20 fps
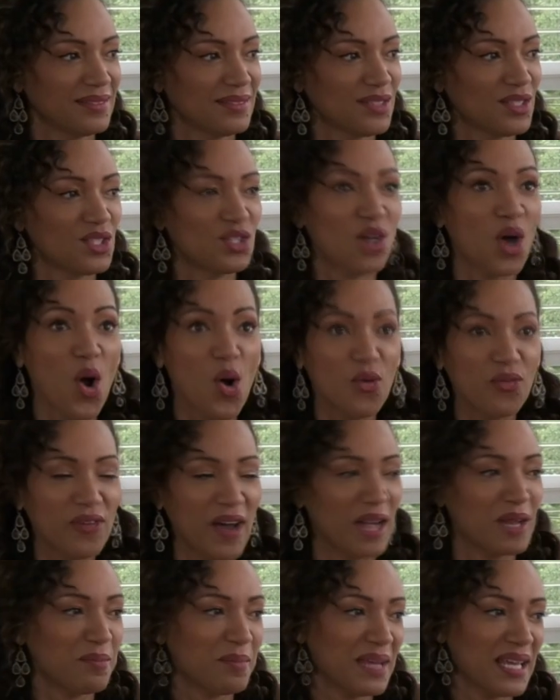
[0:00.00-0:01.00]
So
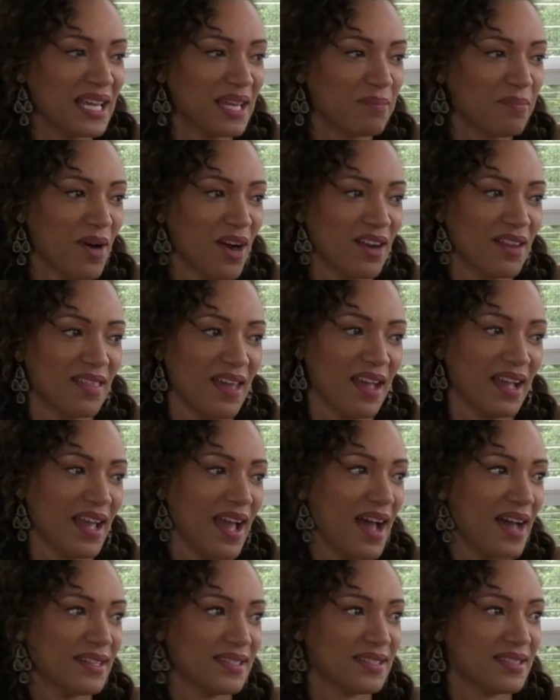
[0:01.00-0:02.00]
fun being a part of that
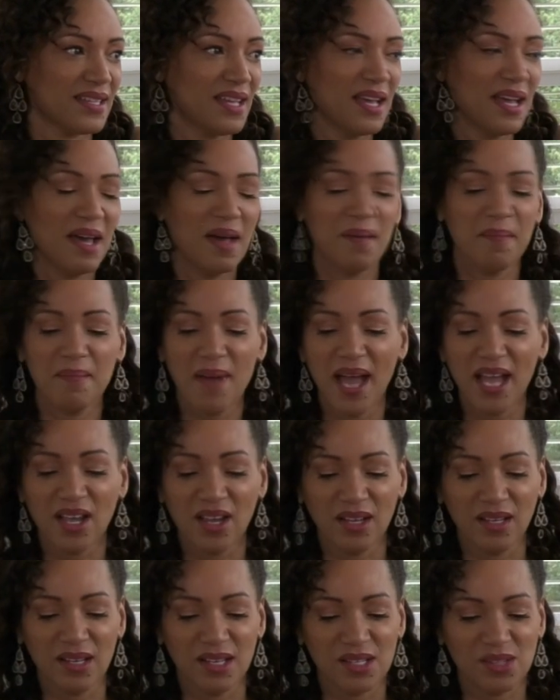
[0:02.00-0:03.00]
cast. My
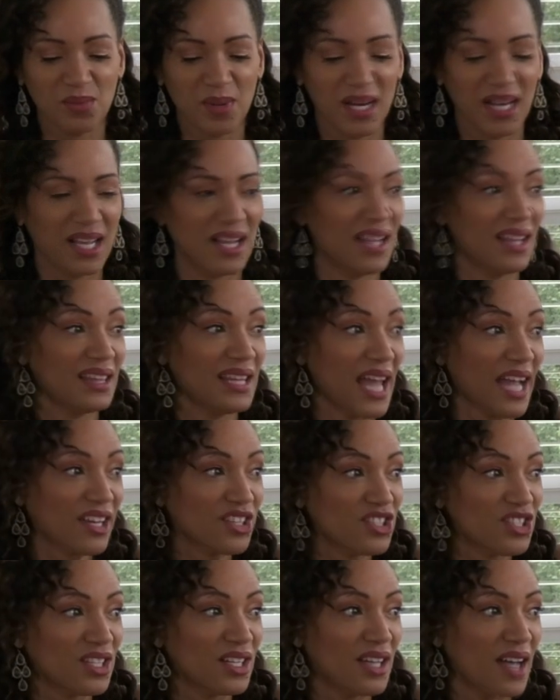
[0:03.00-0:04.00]
goodness, what a
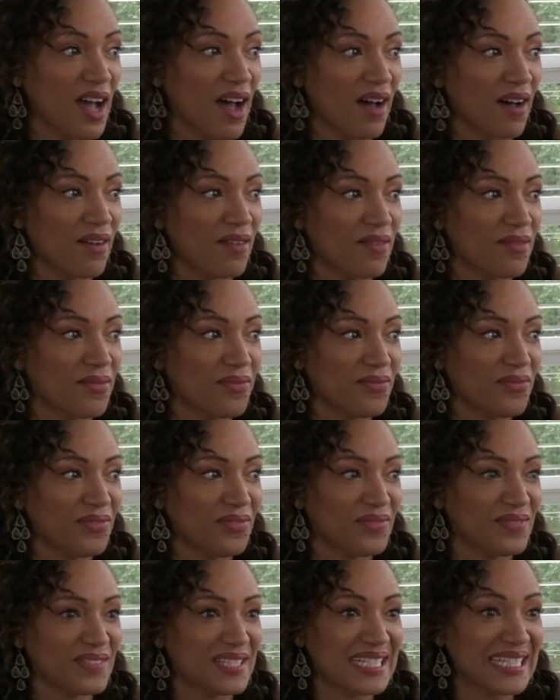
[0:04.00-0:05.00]
collection of
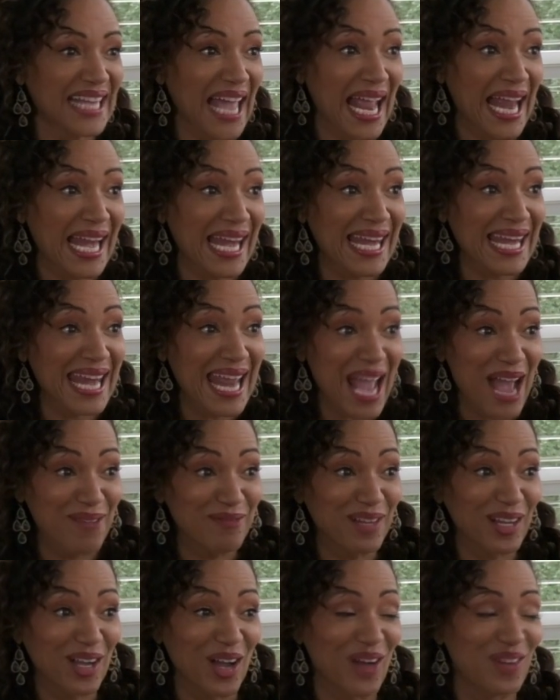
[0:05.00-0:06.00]

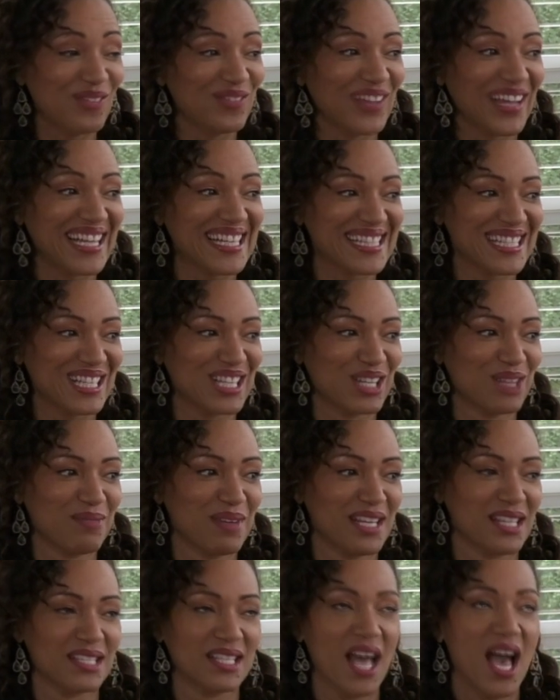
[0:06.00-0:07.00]
dynamic, amazing
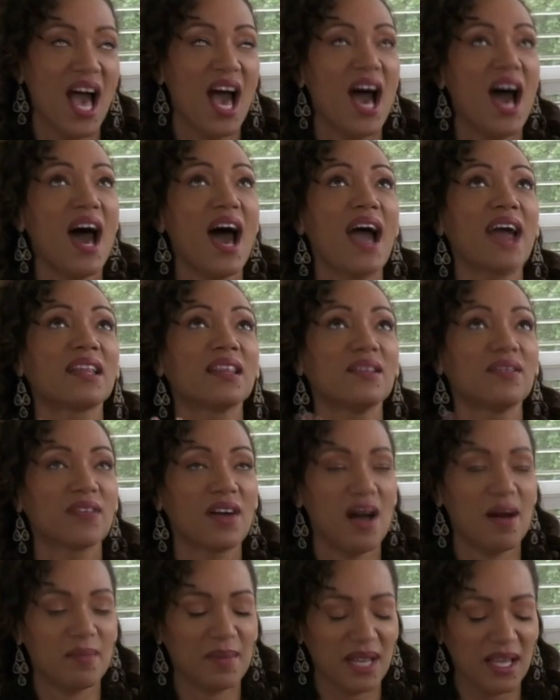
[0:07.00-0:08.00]
comedians. I love
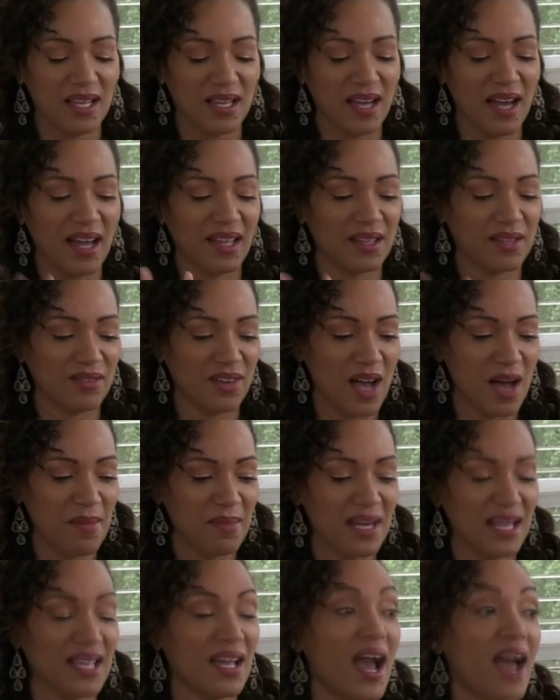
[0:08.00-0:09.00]
comedy. I love
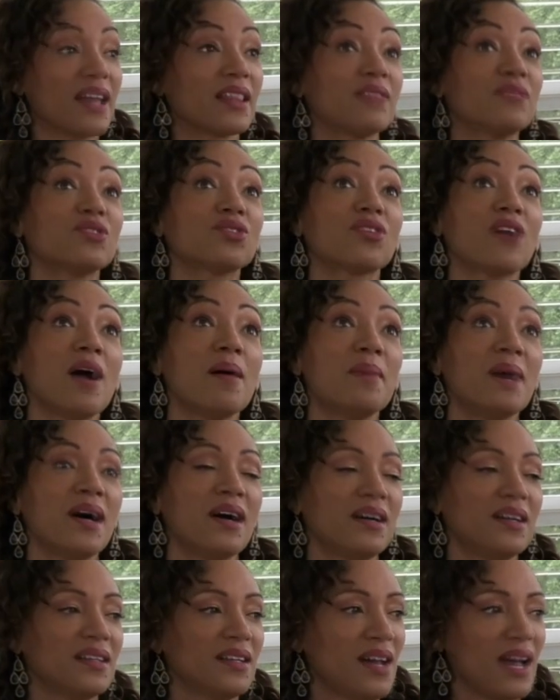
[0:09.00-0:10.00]

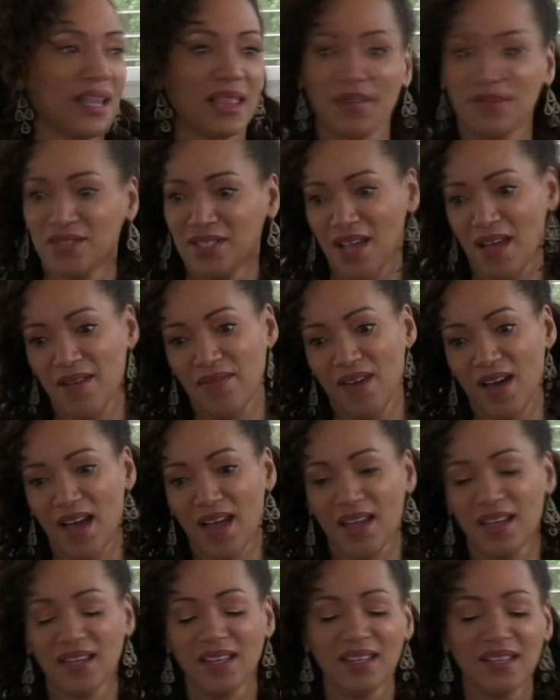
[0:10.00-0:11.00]
drama. I love
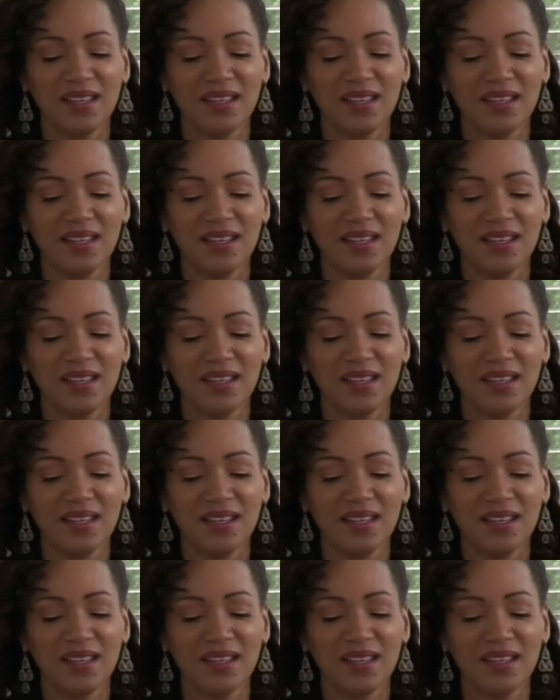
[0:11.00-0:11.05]
sci-fi.